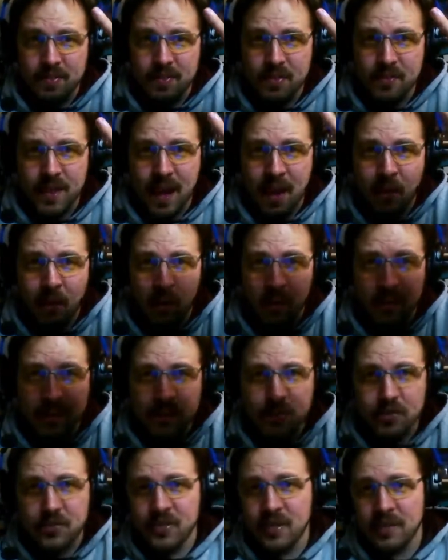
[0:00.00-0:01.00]

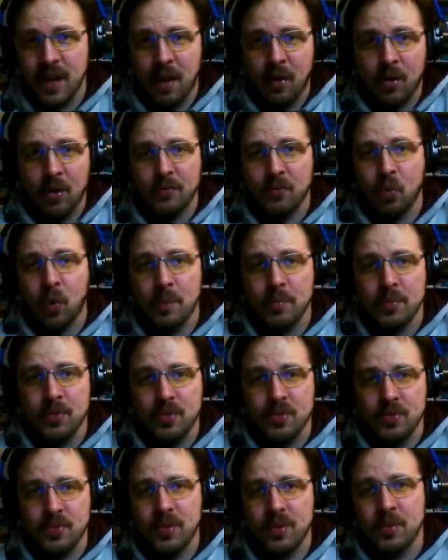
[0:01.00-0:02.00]
this tower of
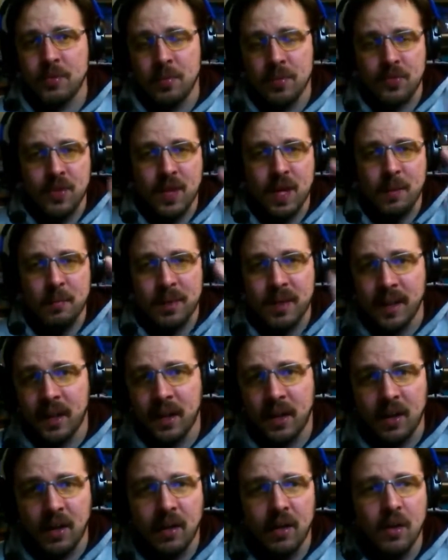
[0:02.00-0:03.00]
corpses has been set up
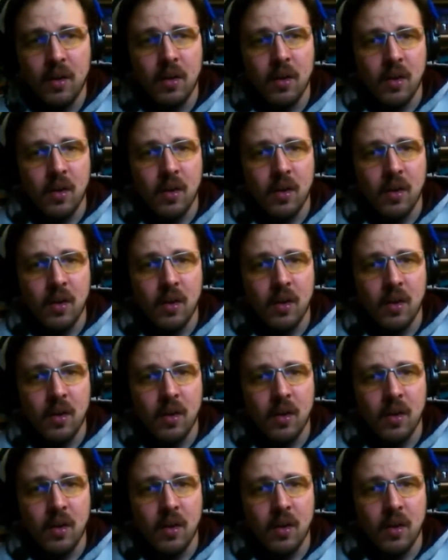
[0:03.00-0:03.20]
here,